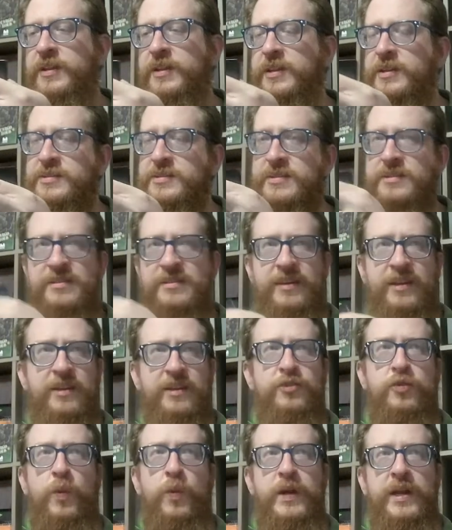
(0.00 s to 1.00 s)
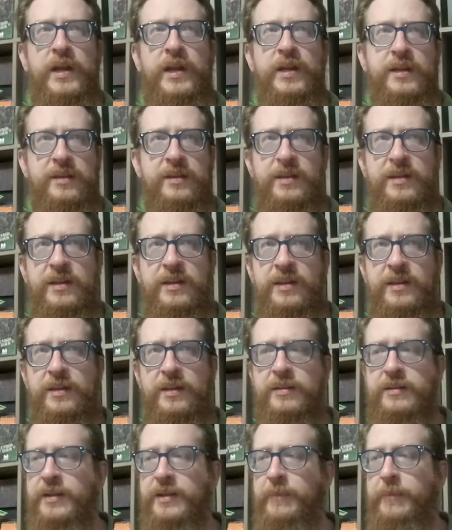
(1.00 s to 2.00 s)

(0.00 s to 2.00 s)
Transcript: This is like a 2019 demo